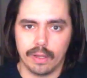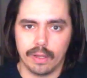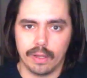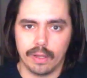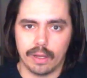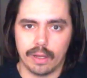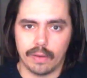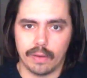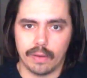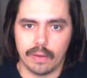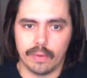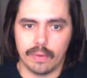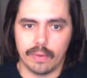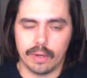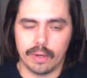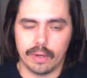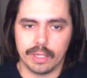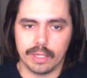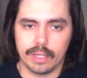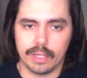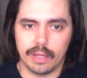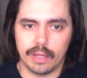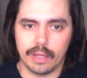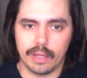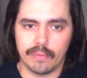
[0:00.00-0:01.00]
wanted to
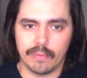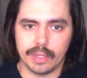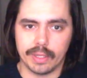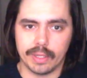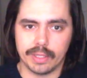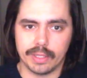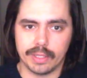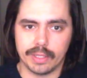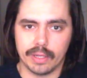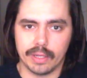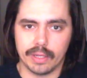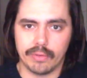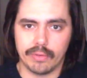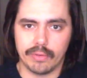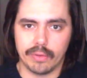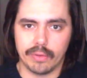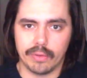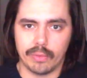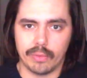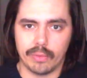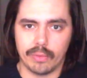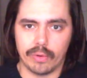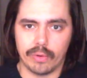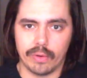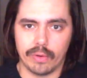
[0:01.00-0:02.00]
give myself a
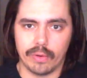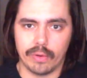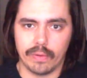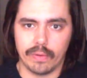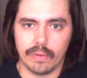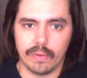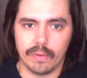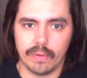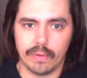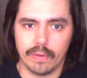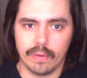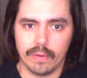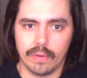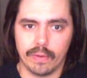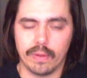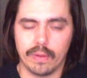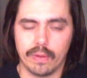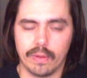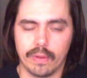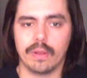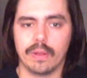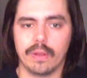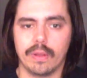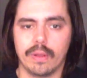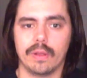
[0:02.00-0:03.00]
more
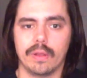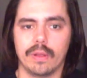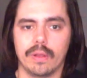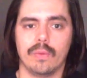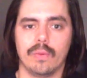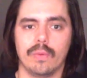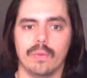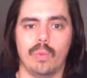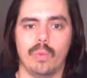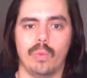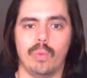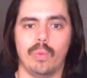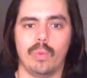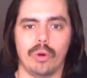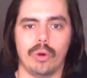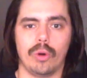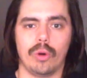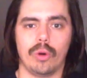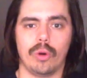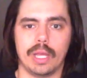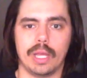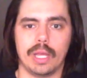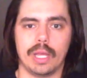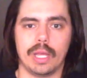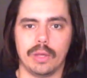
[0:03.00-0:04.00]
warm
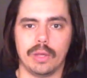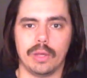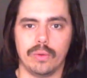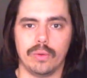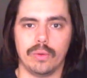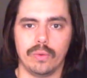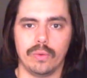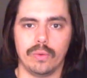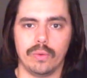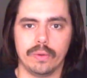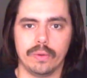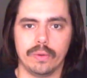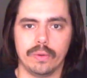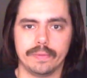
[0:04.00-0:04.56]
hue.